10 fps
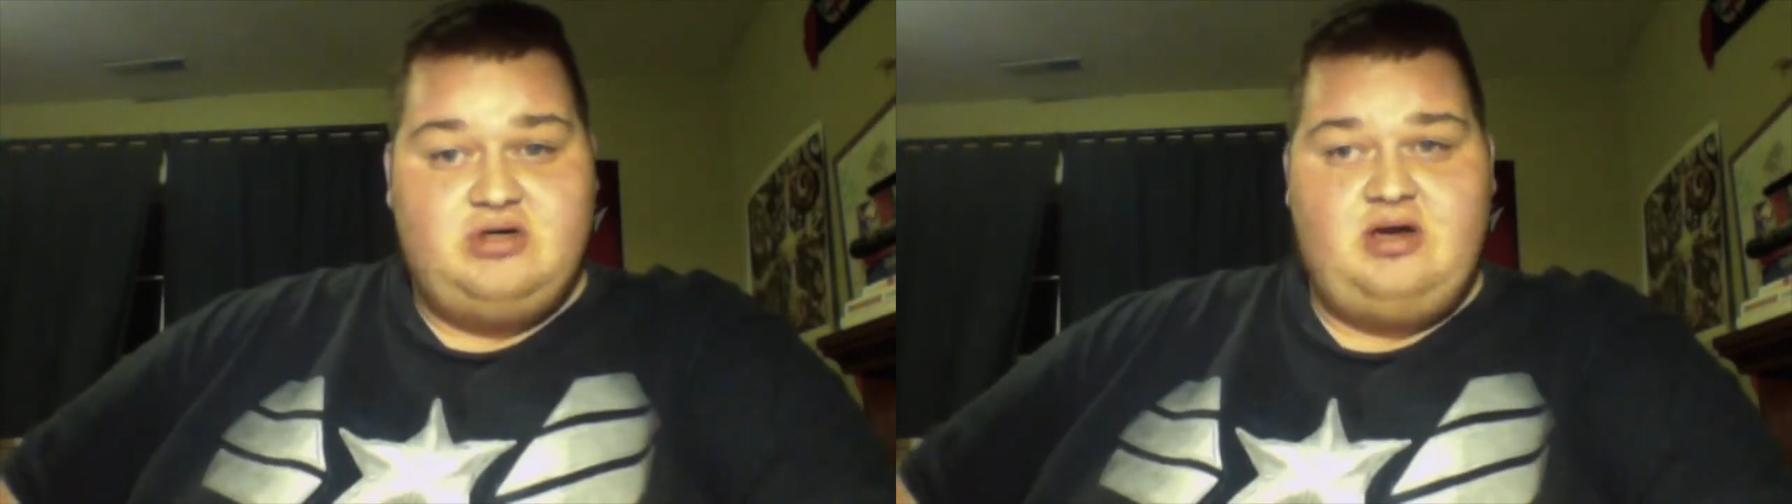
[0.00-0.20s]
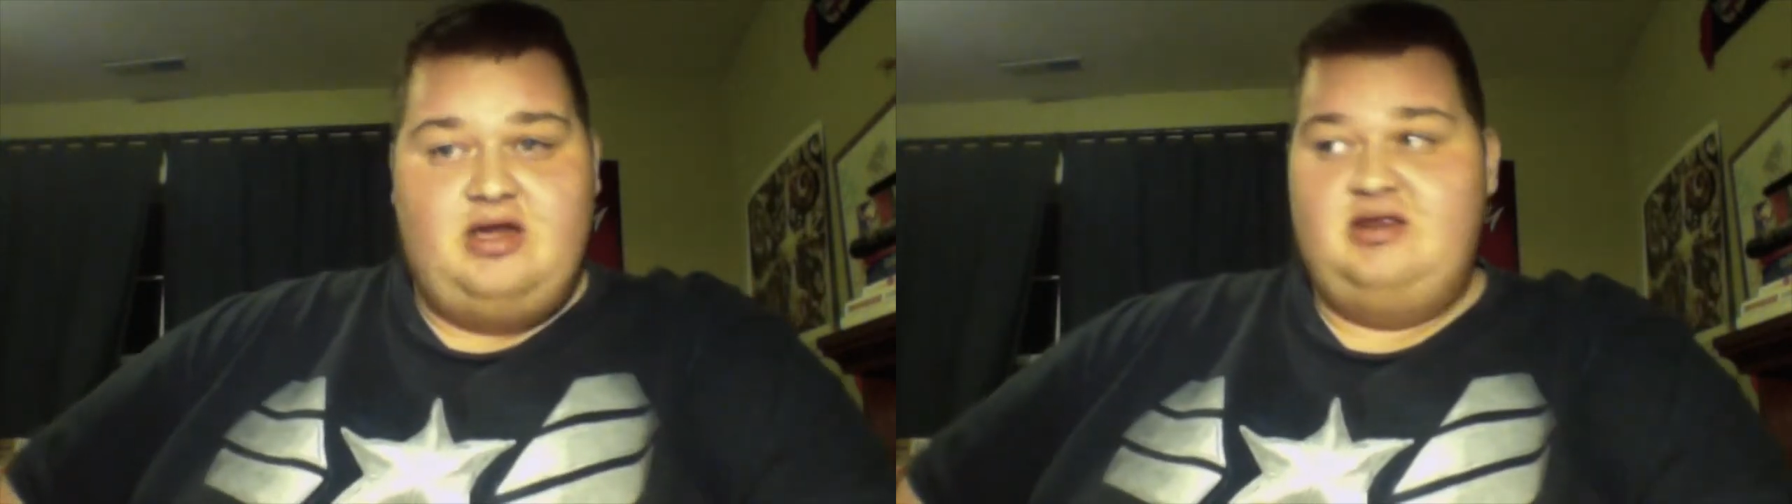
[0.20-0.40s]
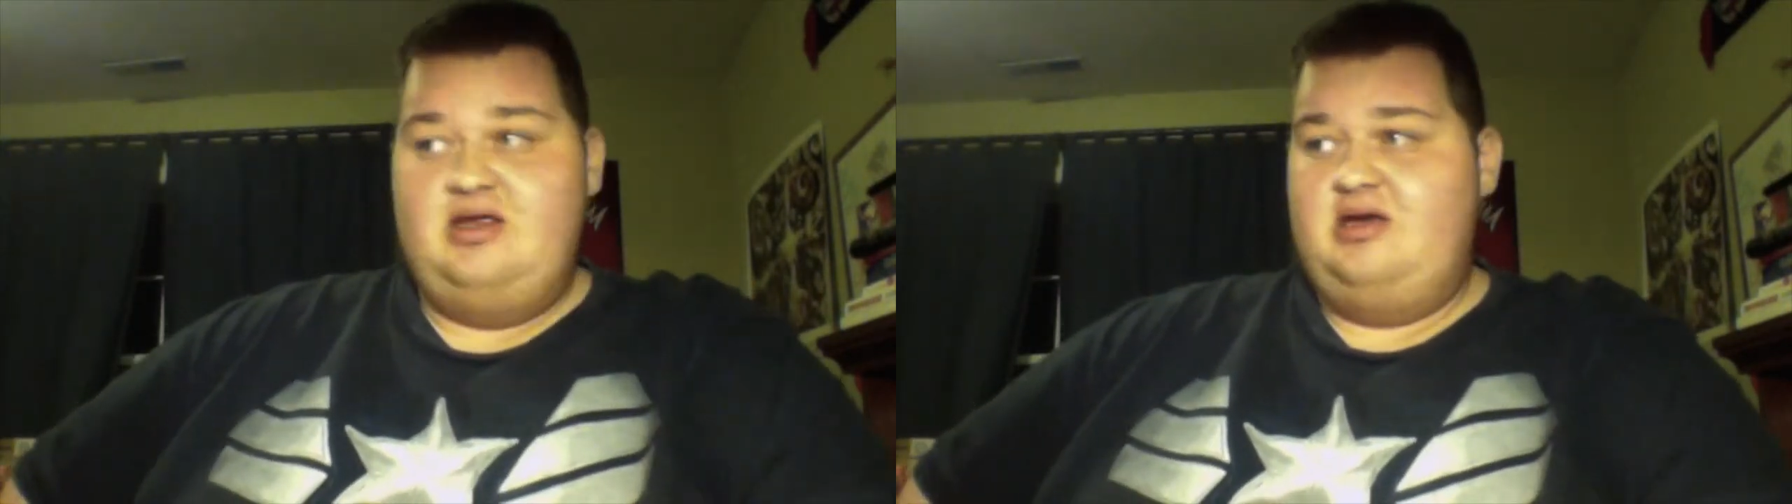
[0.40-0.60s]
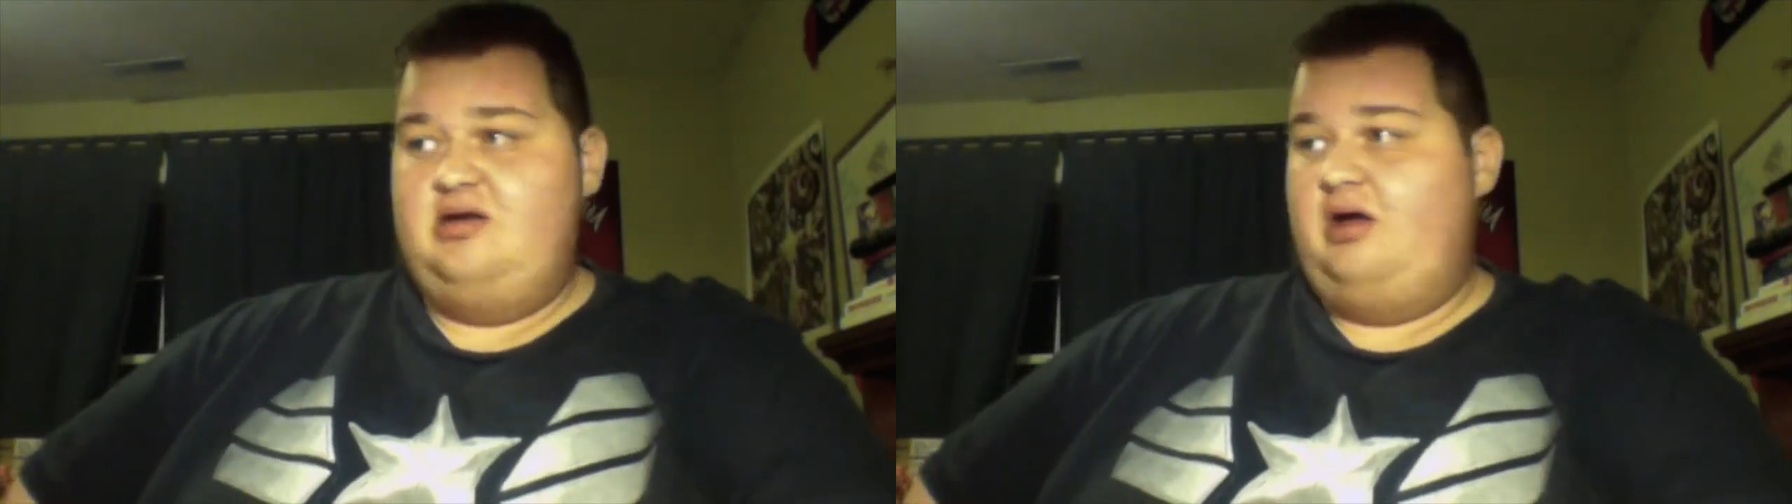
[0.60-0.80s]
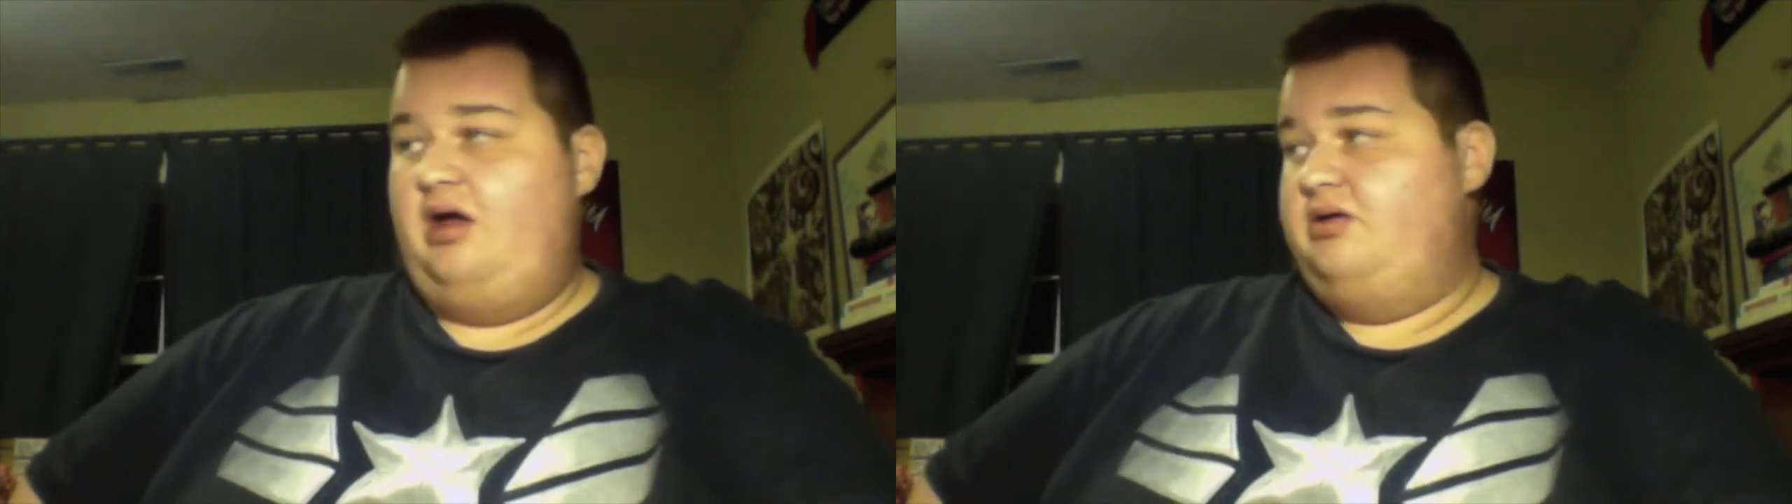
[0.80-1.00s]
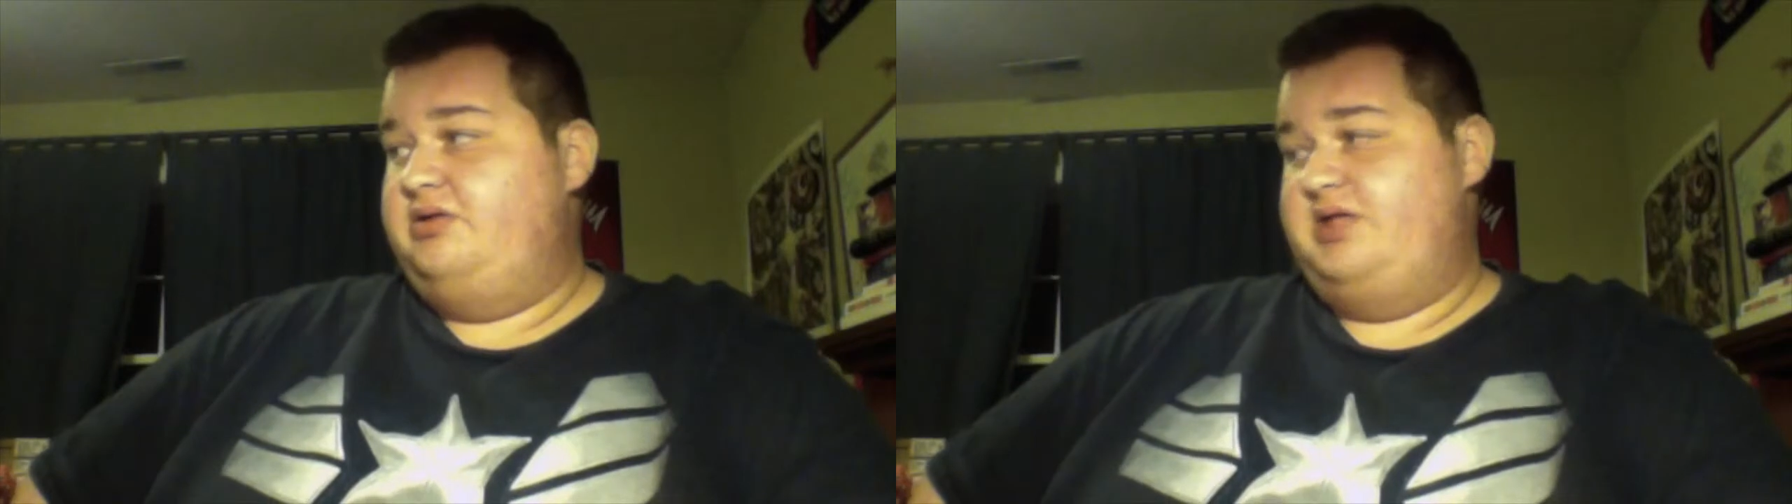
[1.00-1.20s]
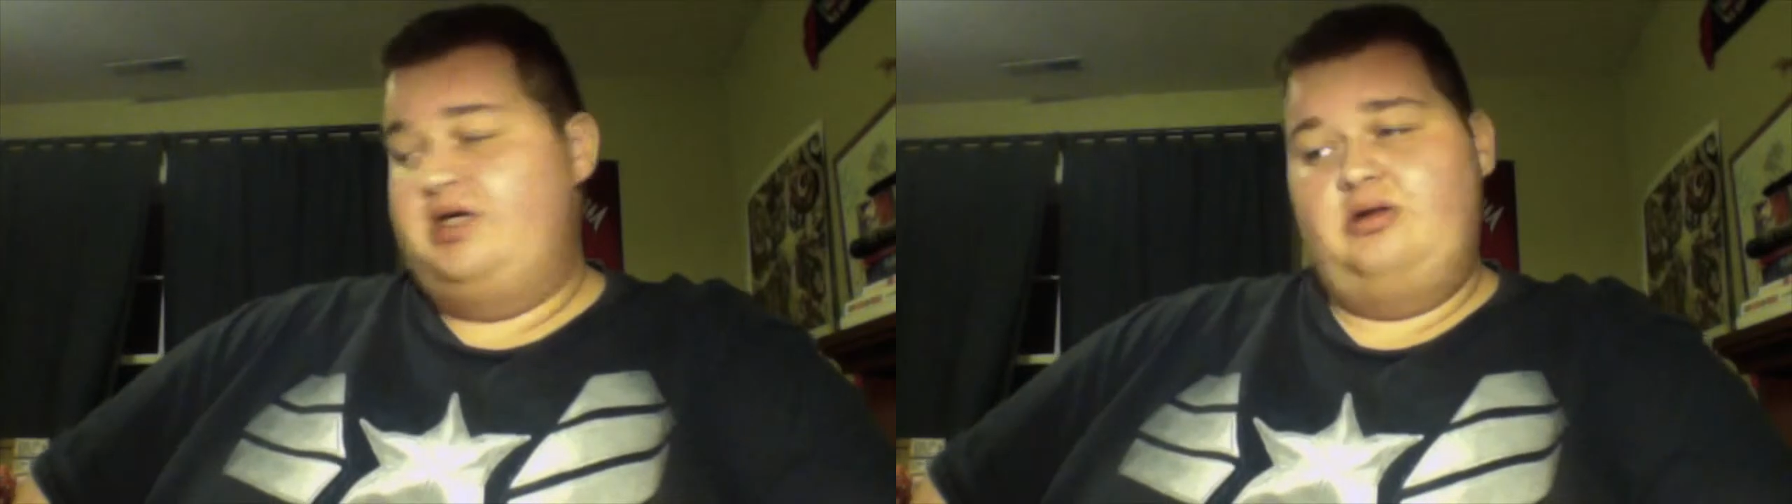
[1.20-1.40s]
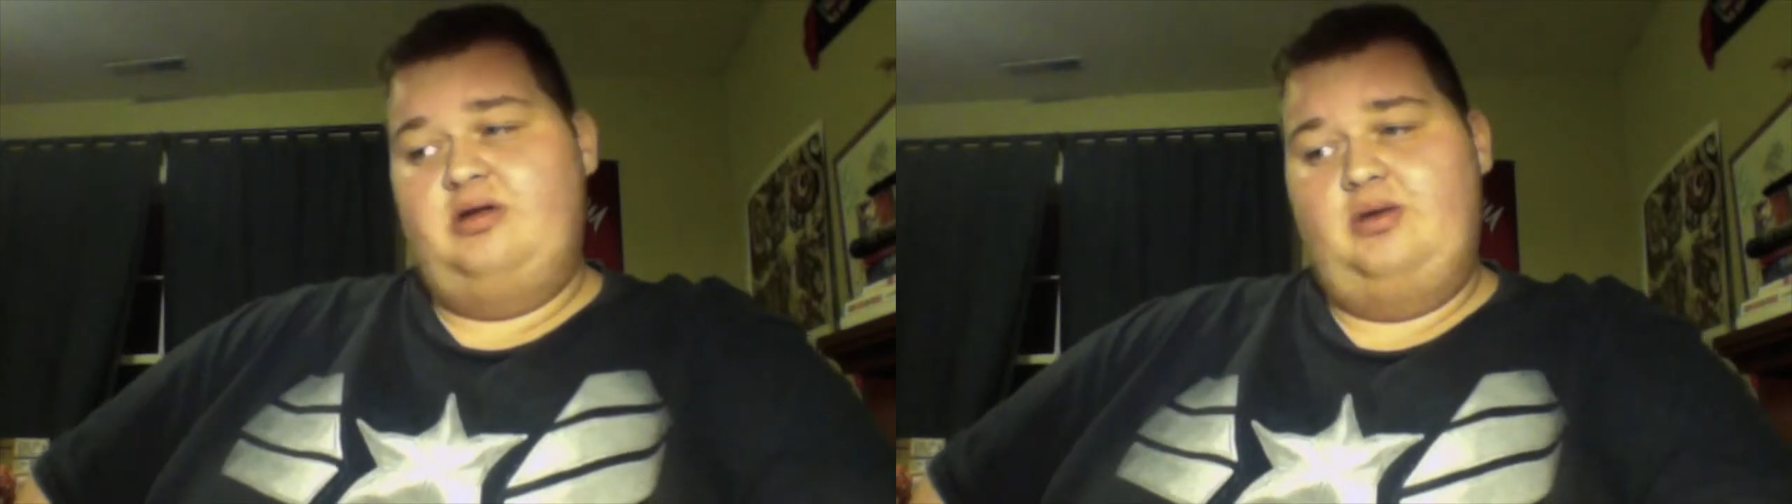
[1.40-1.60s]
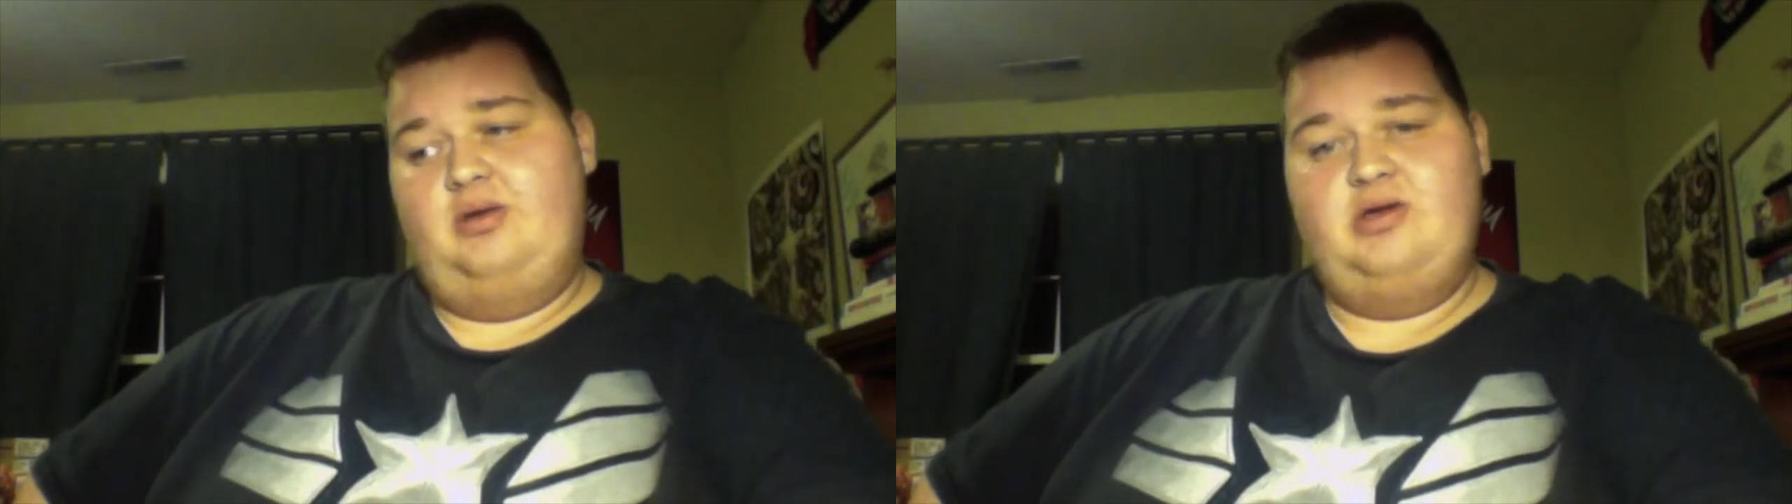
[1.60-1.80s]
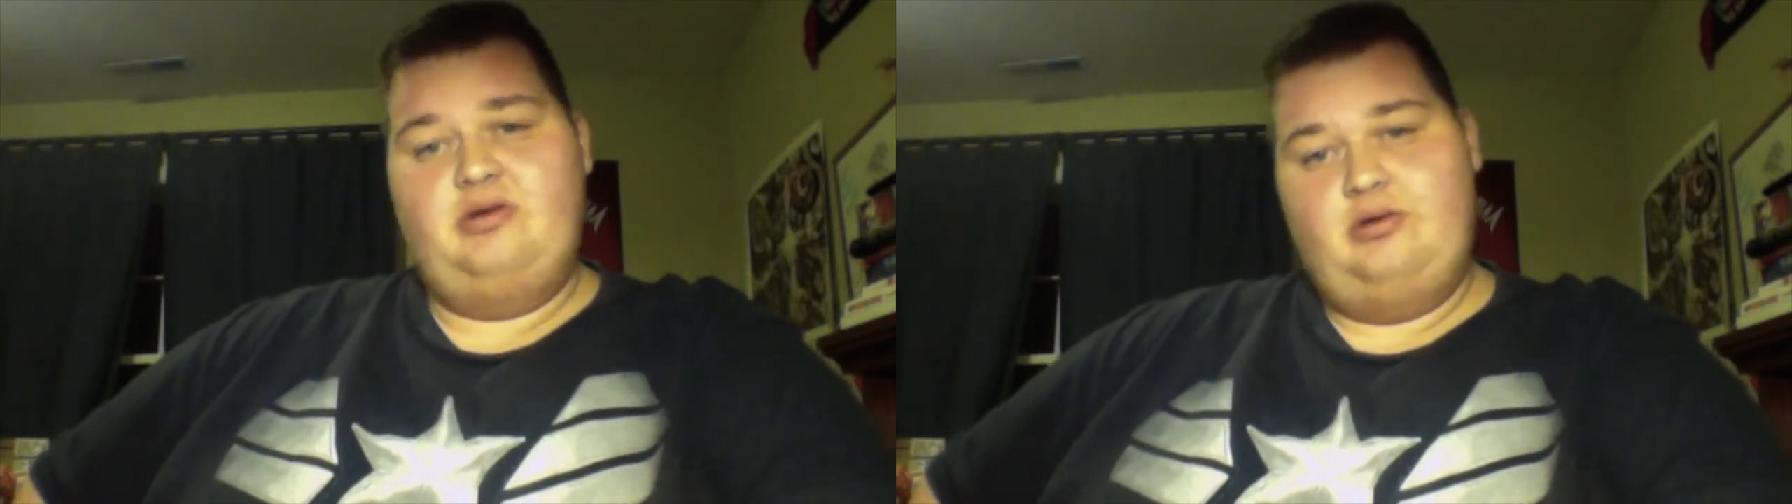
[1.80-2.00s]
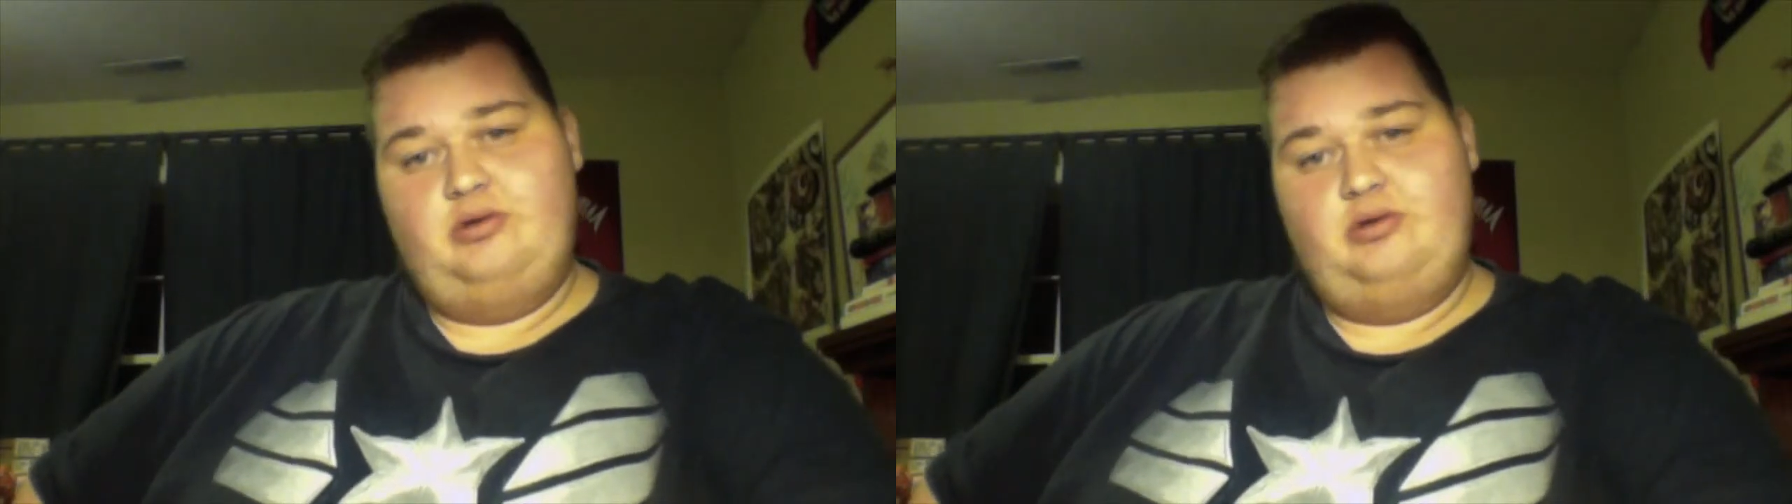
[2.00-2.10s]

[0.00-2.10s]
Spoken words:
and then I'll take a look at what other